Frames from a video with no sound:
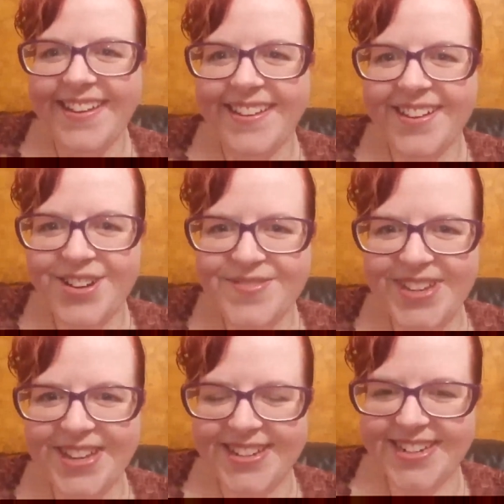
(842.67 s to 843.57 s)
Oh my
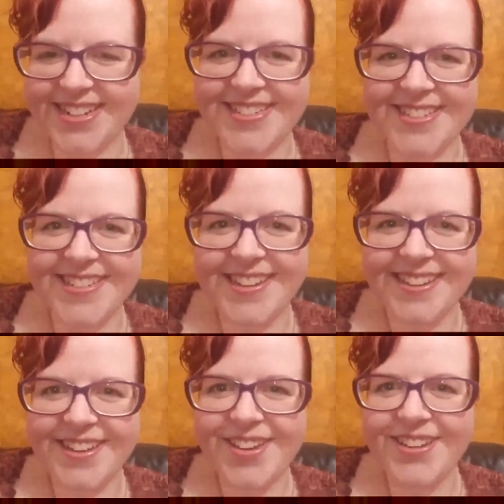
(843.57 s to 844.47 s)
goodness.
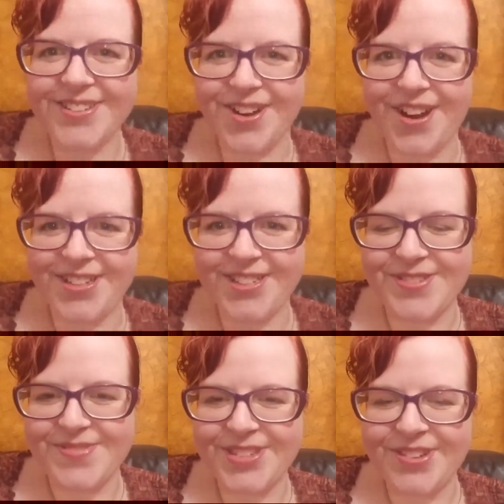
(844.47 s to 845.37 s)
You guys are
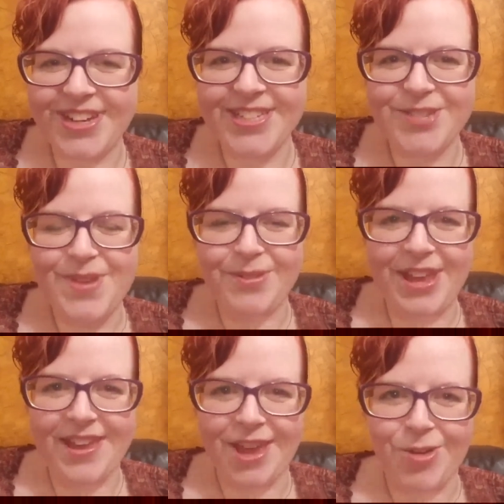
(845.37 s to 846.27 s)
awesome. So nice to be able to
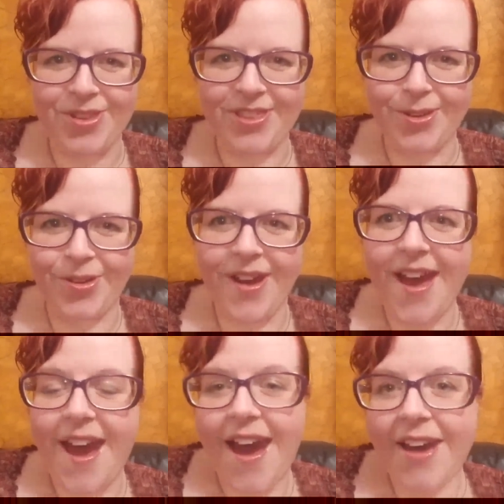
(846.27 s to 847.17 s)
hang out with you.
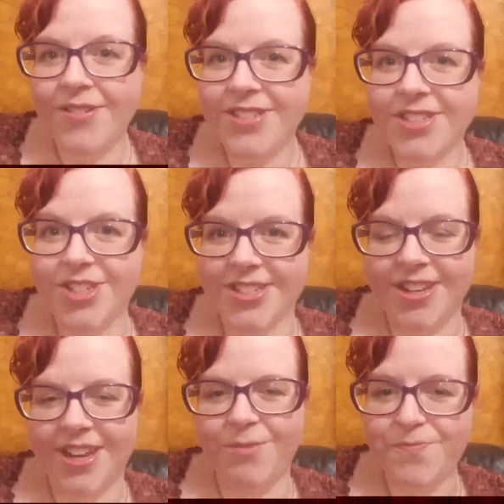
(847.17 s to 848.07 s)
I was just
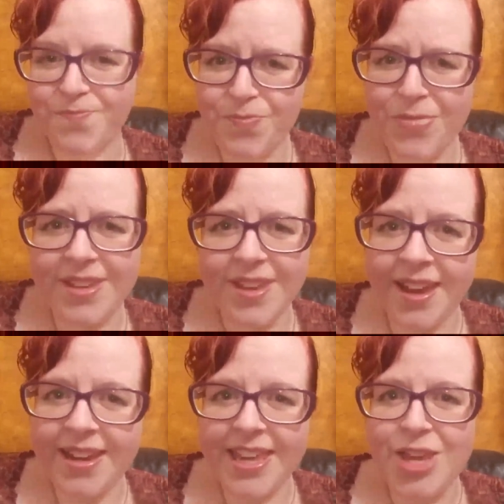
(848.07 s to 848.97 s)
gonna
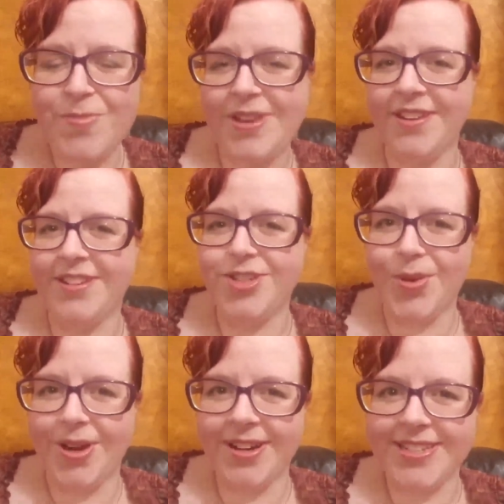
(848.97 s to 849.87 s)
kind of keep it
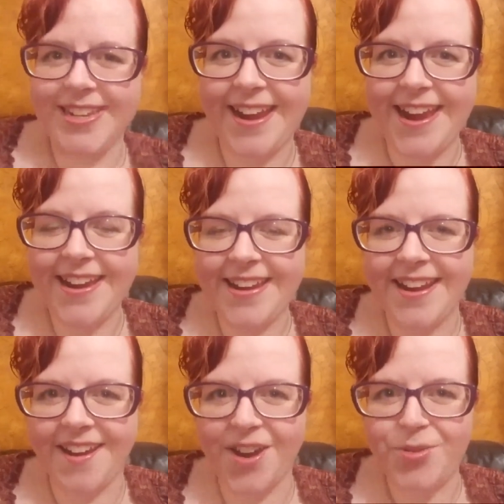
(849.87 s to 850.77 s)
short tonight.
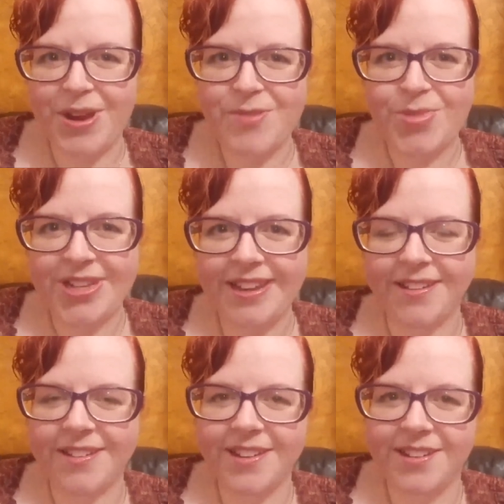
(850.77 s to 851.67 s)
I got
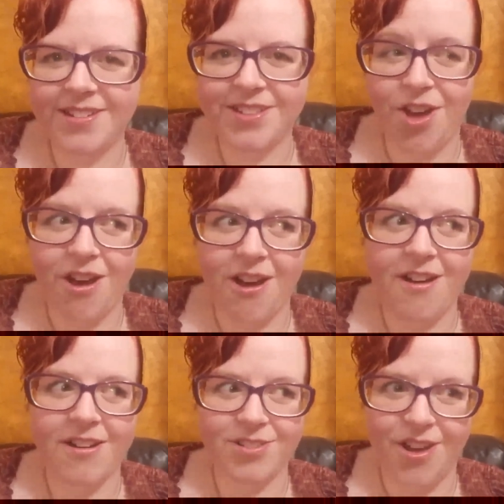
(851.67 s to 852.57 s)
rambling a
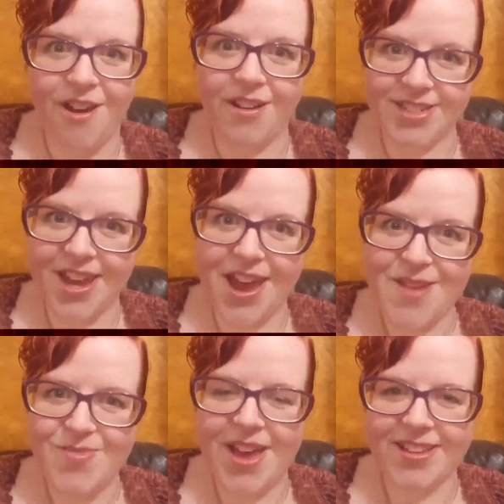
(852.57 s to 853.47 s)
long, long
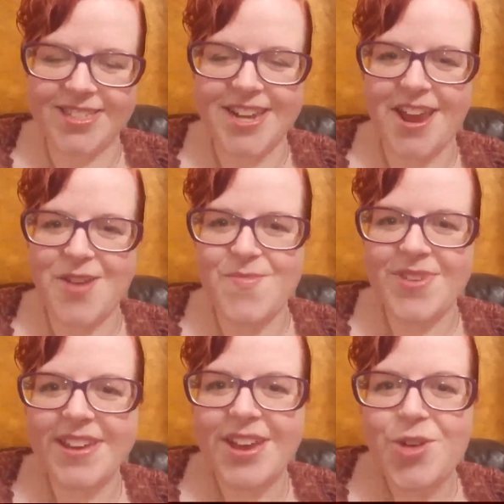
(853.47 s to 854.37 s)
time last time,
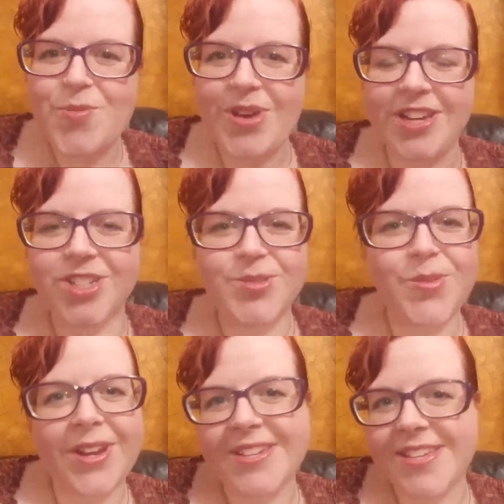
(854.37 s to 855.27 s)
but just
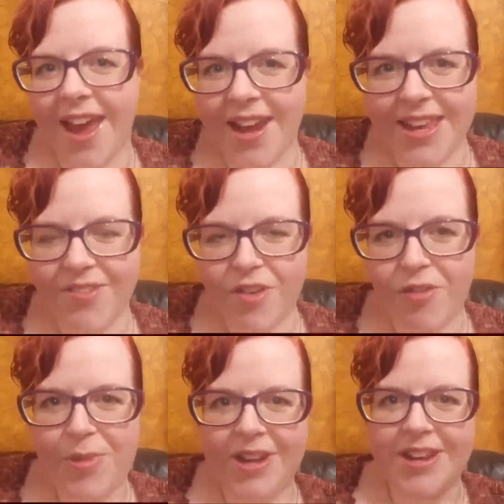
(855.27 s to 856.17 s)
wanted to kind of give
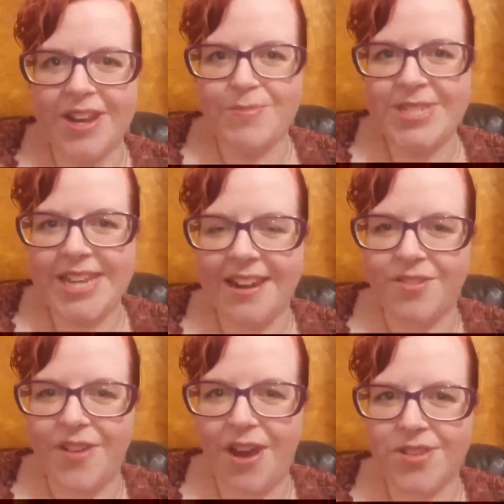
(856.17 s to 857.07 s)
everybody an update
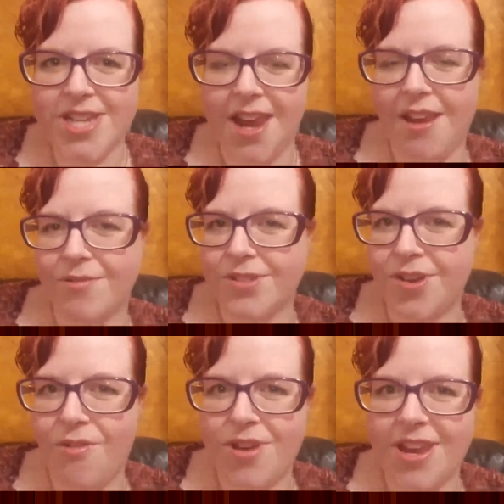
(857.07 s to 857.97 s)
of how the diet was
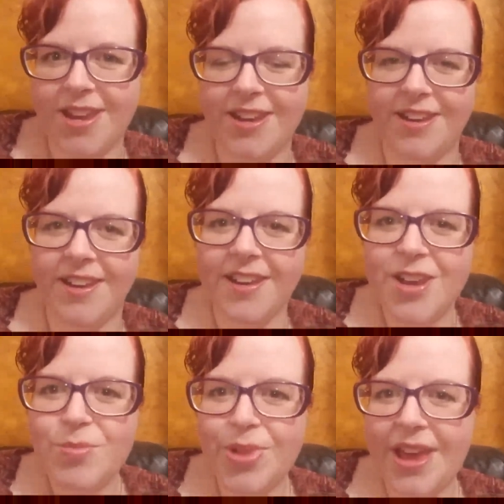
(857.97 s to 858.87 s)
going and
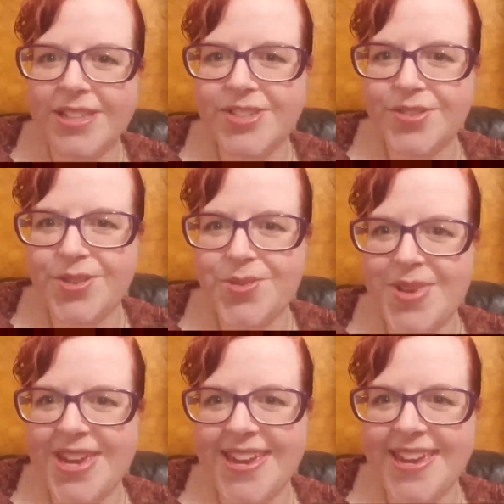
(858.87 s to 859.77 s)
plans for the
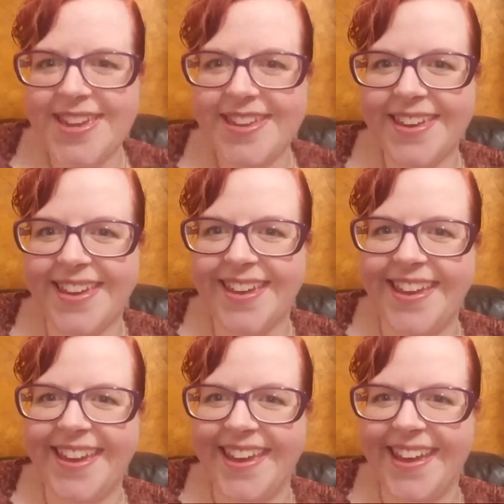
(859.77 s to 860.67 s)
week.
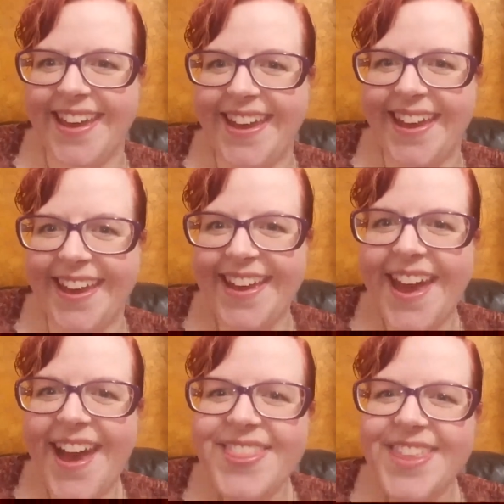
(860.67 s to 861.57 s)

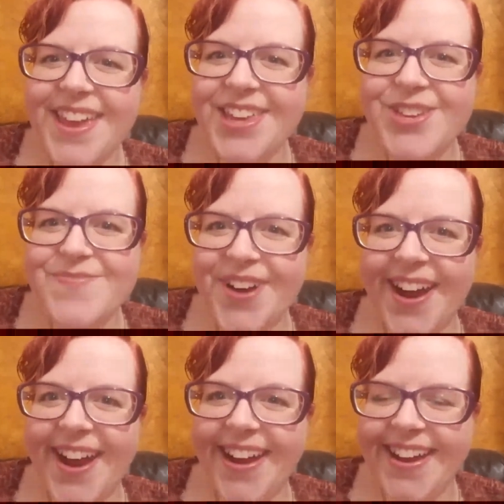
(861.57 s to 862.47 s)
Thank you,
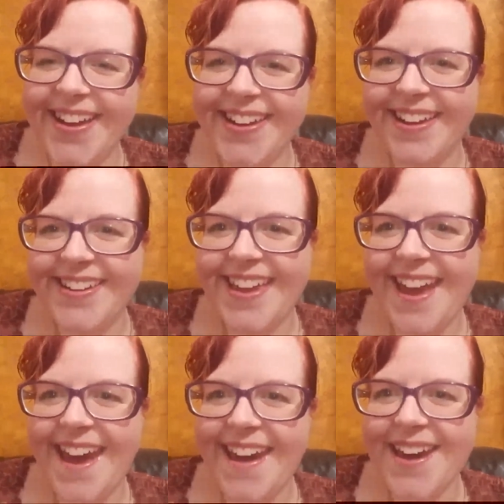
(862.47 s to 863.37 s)
Brian.
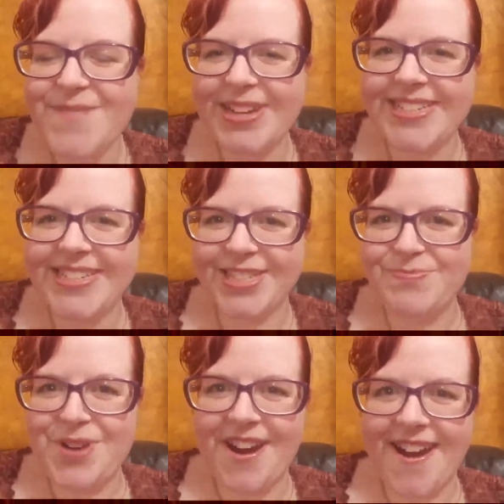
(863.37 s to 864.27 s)
Yeah, my sis
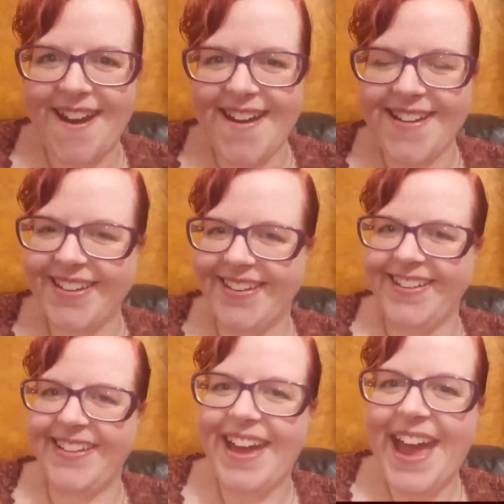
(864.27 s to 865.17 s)
bra.
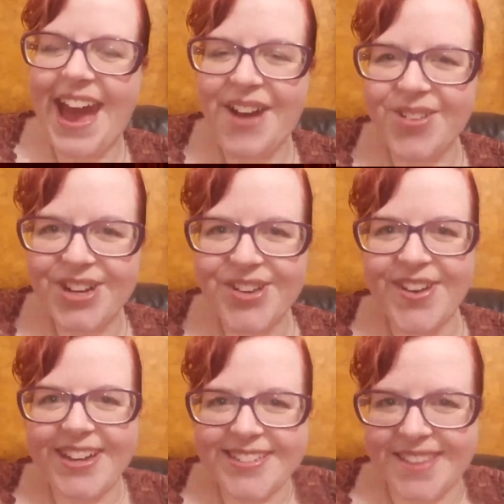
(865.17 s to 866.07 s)
How are you
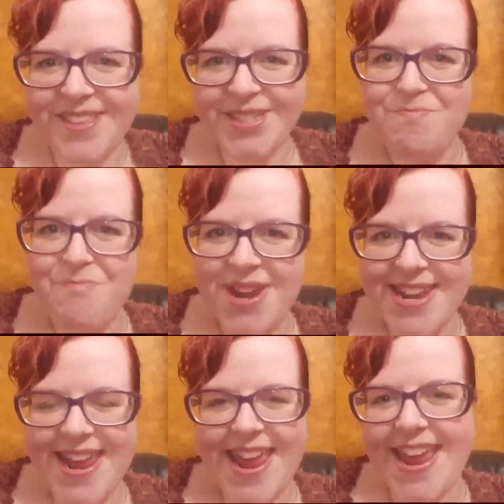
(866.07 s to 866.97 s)
guys on this
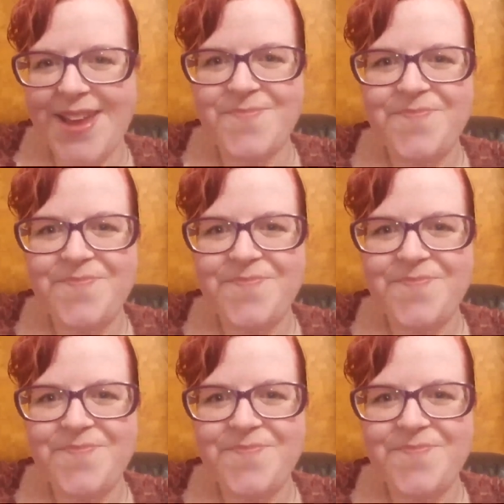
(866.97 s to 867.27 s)
Monday?